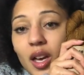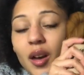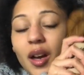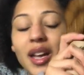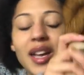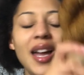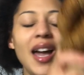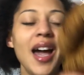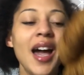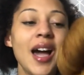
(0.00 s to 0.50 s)
I
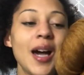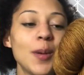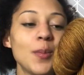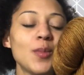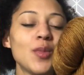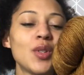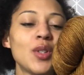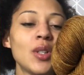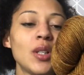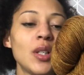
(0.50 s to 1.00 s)

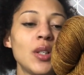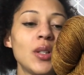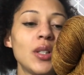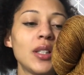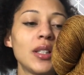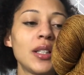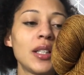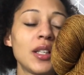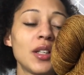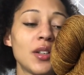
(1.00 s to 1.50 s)

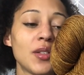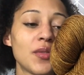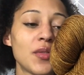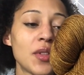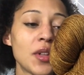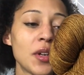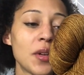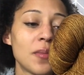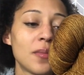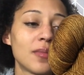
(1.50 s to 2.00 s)
absolutely love
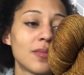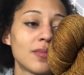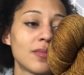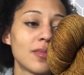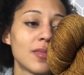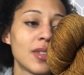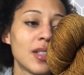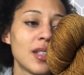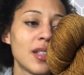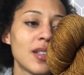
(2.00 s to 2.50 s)
them.
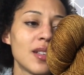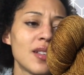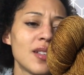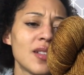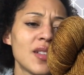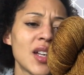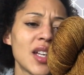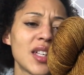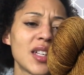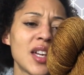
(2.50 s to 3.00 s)

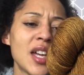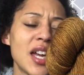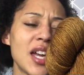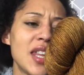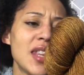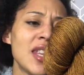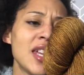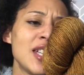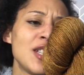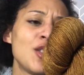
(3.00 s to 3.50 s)
Like,
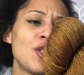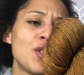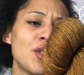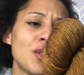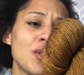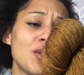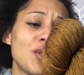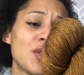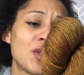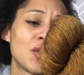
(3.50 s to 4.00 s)
they
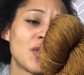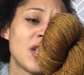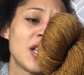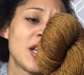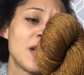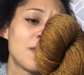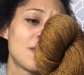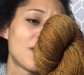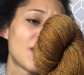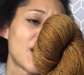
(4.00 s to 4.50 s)
do
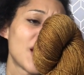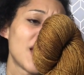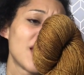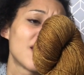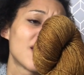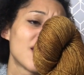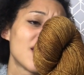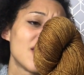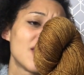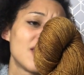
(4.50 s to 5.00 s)
scream
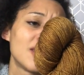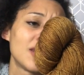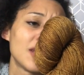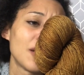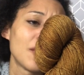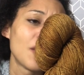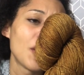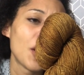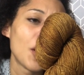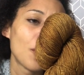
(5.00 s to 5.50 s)
like
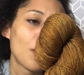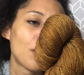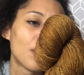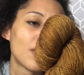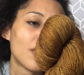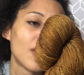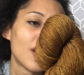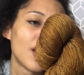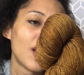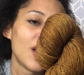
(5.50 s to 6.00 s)
syrup,
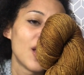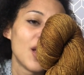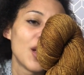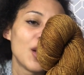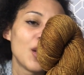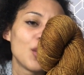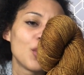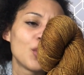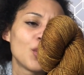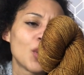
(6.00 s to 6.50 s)

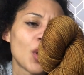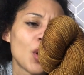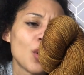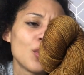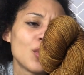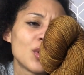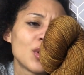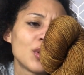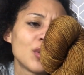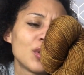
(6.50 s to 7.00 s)

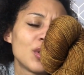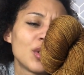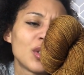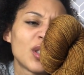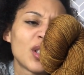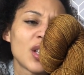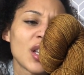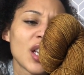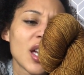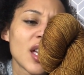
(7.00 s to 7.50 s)
golden
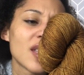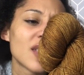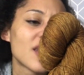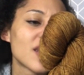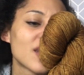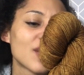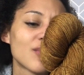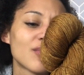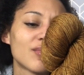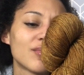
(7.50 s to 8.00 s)
goodness.